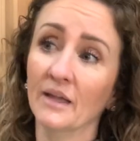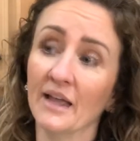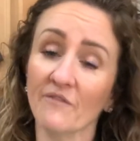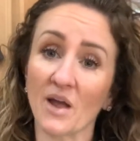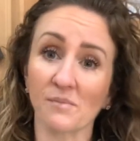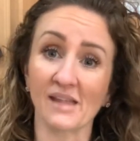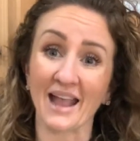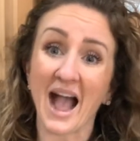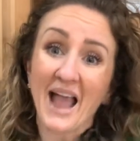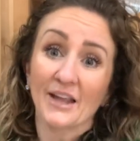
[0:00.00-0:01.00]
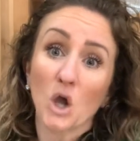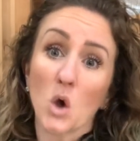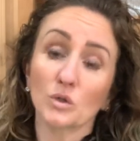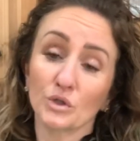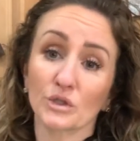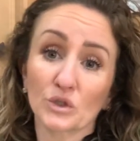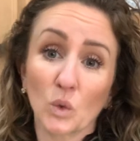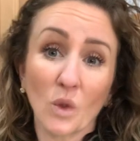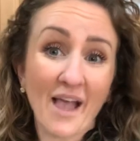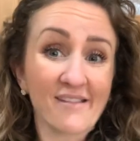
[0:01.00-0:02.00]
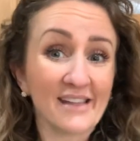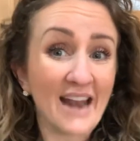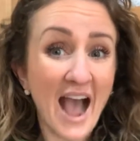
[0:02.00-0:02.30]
If I'm saying I go to school as in